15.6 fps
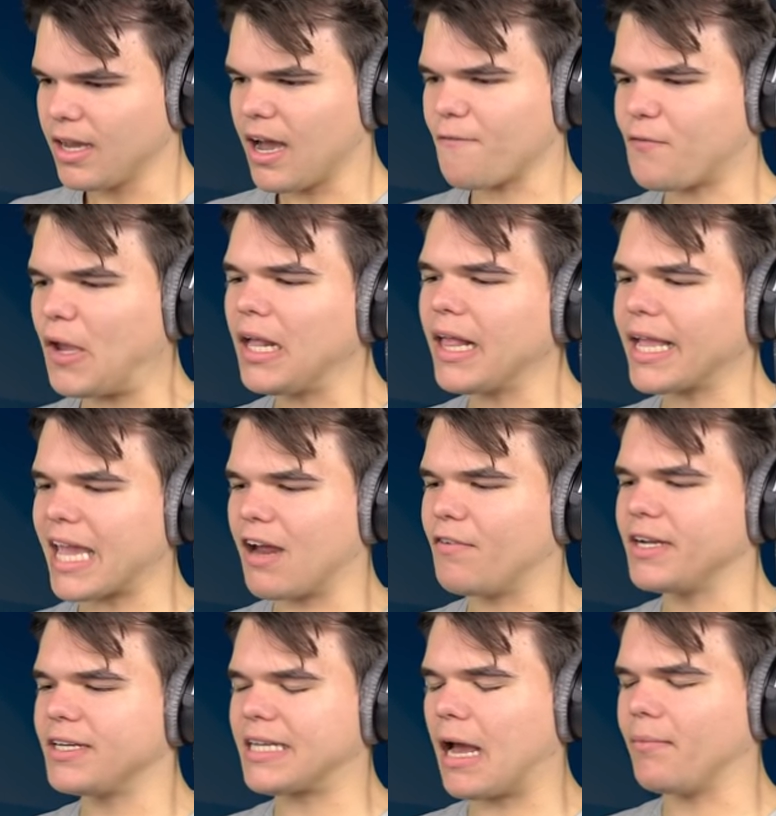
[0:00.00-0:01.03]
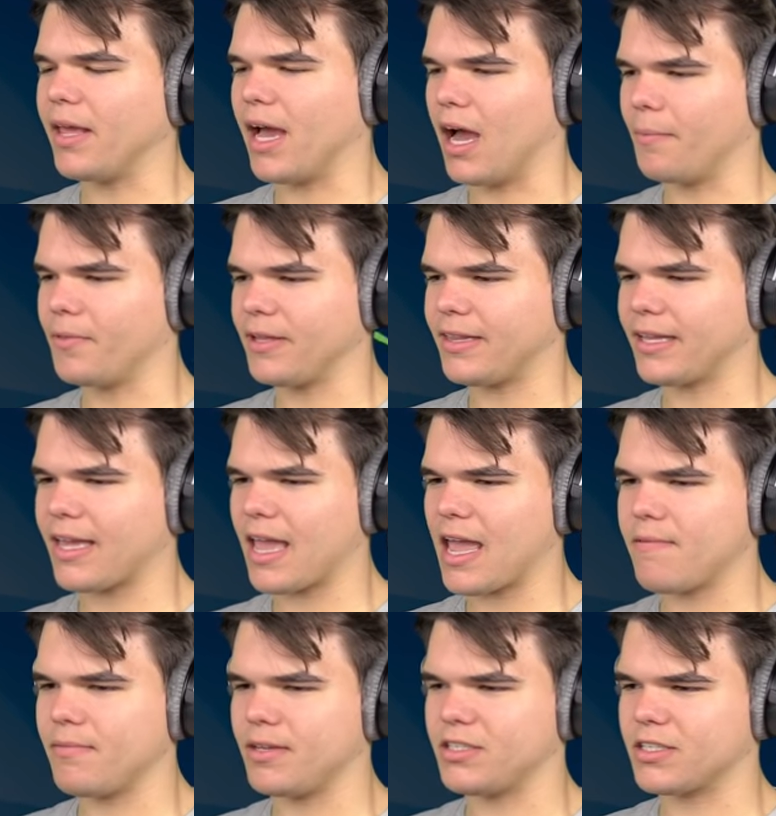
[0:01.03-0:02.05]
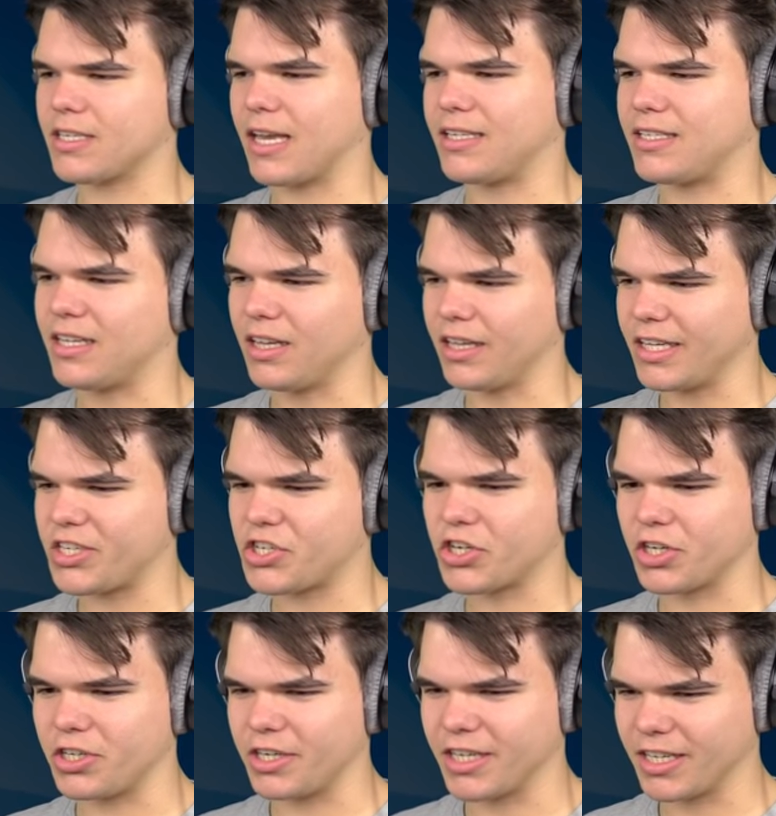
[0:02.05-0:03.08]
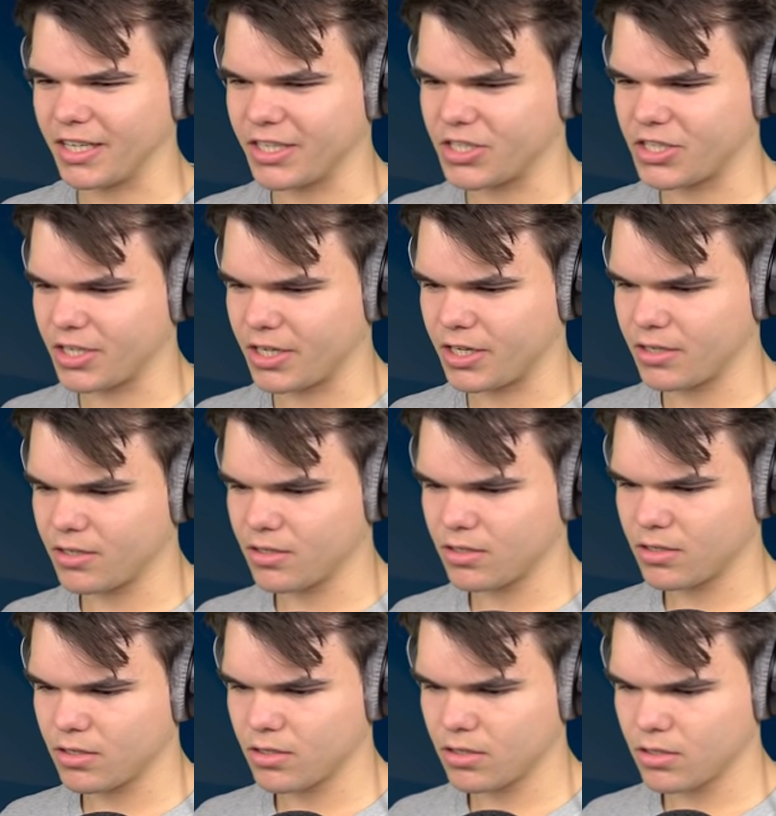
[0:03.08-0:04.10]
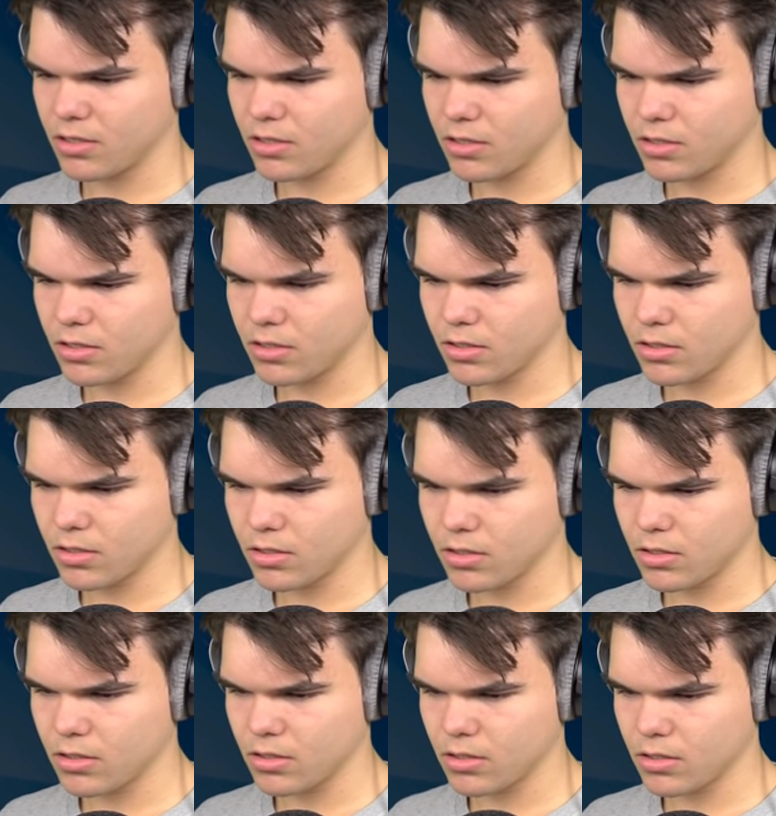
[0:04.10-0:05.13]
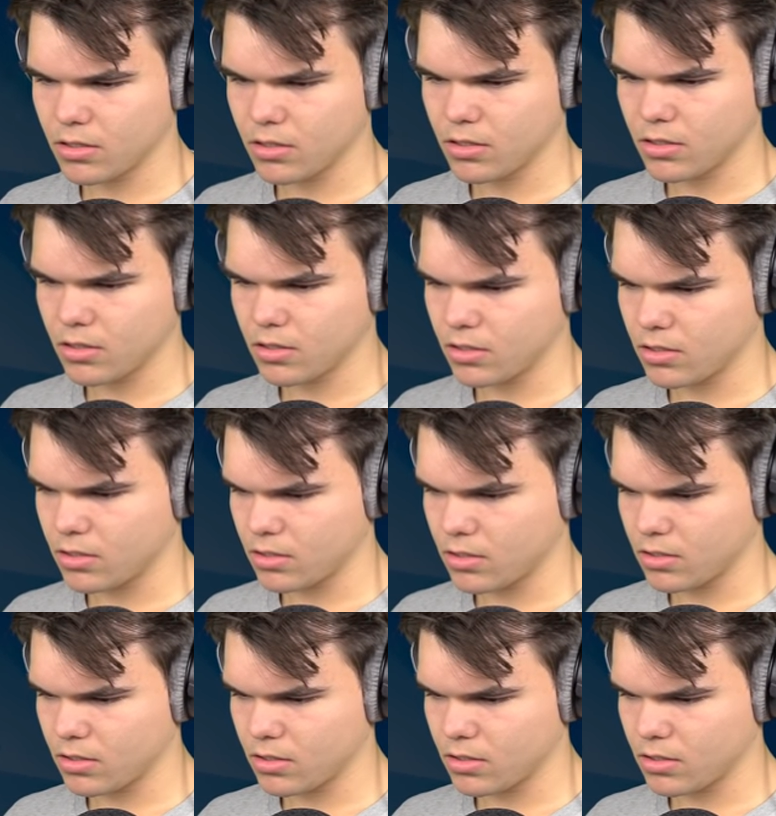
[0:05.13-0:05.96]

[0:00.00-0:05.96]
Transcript: I feel like every time they update the game, it just gets glitchier and glitchier. Okay, who's next? How many boss levels are we gonna go on?